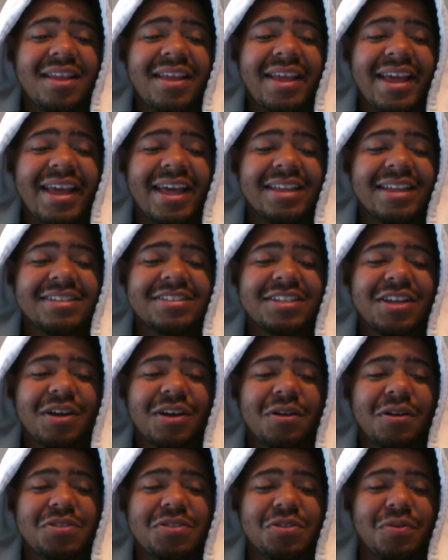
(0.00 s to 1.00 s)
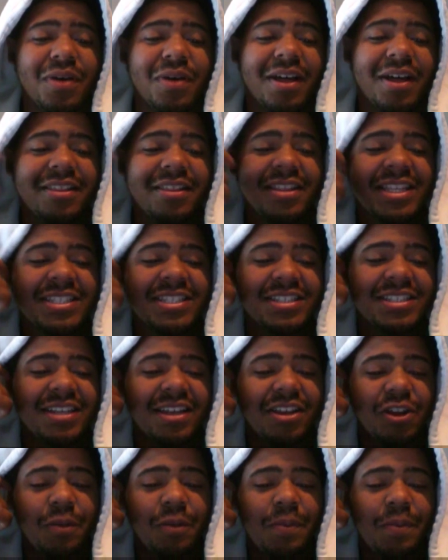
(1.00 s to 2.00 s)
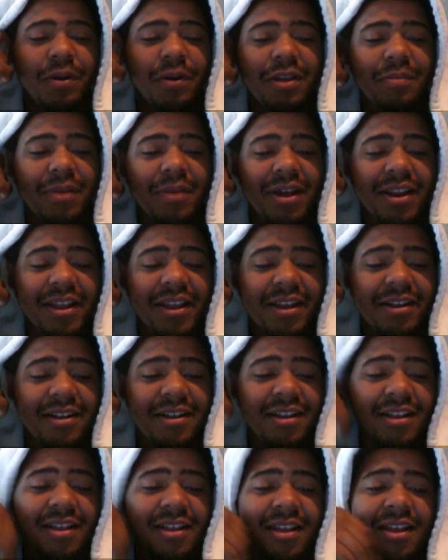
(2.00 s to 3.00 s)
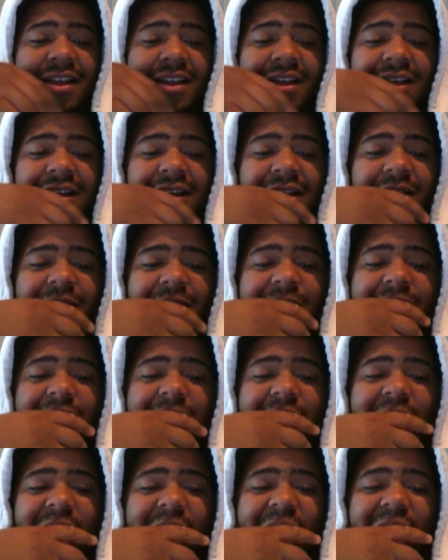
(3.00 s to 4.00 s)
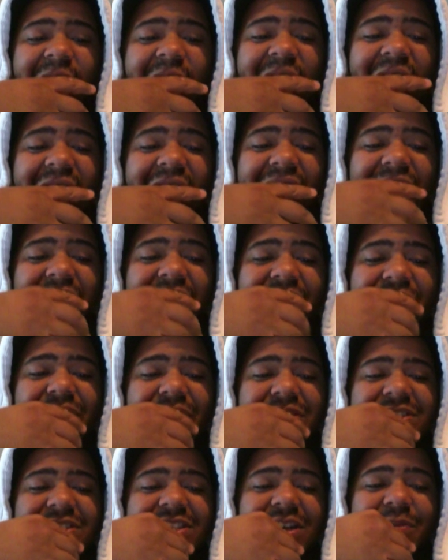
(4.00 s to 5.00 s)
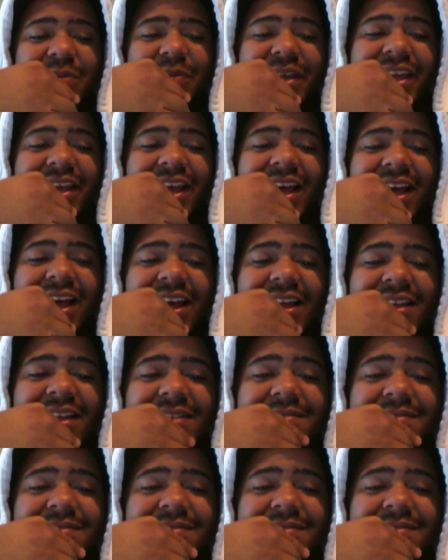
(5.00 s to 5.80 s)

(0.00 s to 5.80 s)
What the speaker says: yeah, let's go to these new Pokemon here. And first up, we got